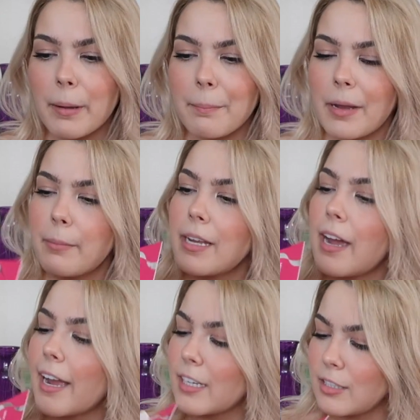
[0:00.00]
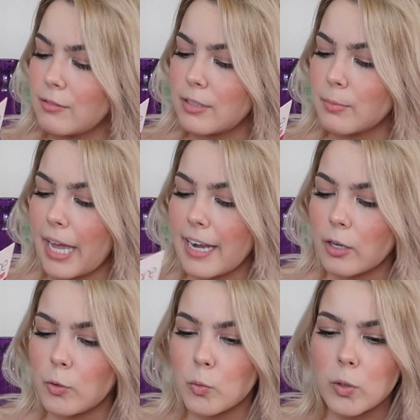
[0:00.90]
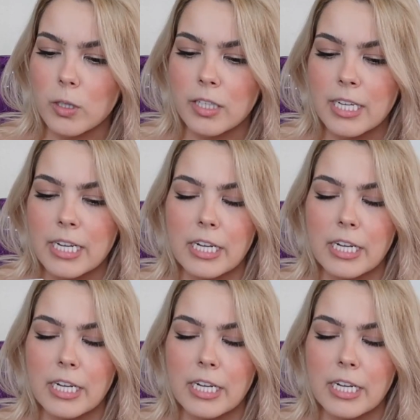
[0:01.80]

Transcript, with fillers: but maybe I can do some kind of cool